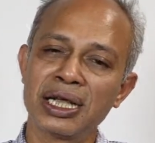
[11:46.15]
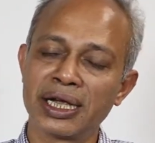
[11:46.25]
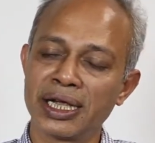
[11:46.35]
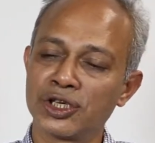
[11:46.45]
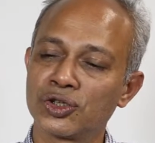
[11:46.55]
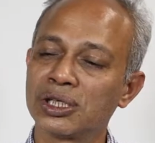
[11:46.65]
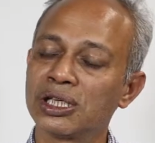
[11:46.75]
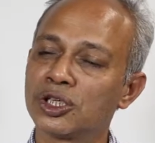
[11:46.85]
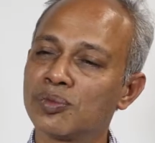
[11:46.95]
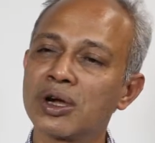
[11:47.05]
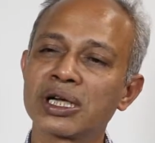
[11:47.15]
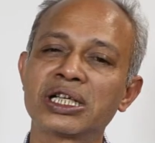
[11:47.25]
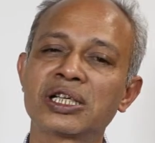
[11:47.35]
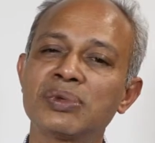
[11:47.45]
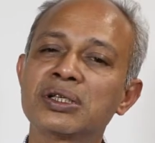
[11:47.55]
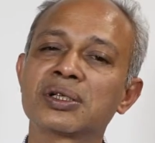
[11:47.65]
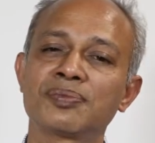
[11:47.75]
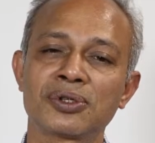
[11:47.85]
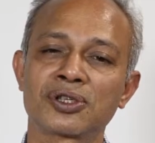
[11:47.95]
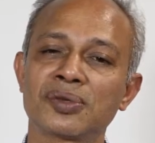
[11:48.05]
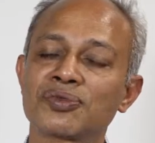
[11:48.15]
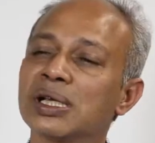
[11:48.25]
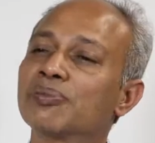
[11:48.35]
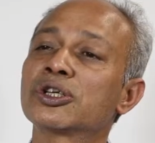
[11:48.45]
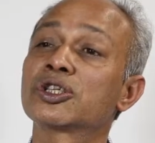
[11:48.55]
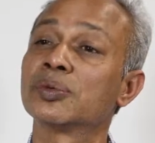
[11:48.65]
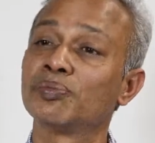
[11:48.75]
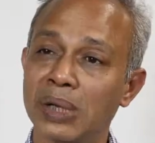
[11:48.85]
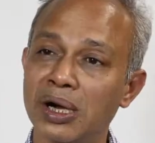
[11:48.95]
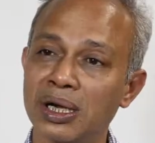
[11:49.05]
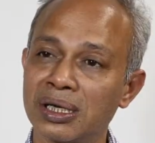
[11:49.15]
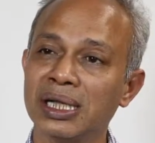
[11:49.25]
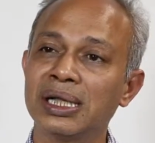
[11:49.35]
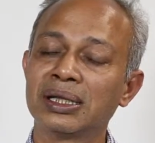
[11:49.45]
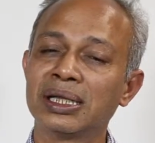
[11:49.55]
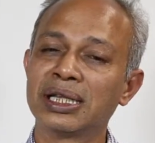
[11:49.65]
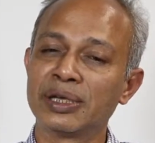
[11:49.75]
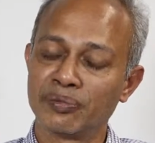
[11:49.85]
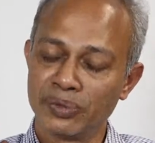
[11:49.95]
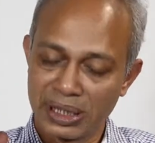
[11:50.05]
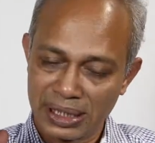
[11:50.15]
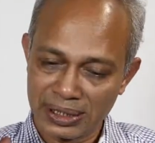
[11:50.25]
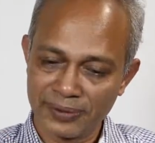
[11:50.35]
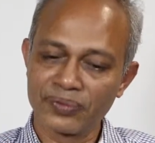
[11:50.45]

against the democratic principles of separation of power, that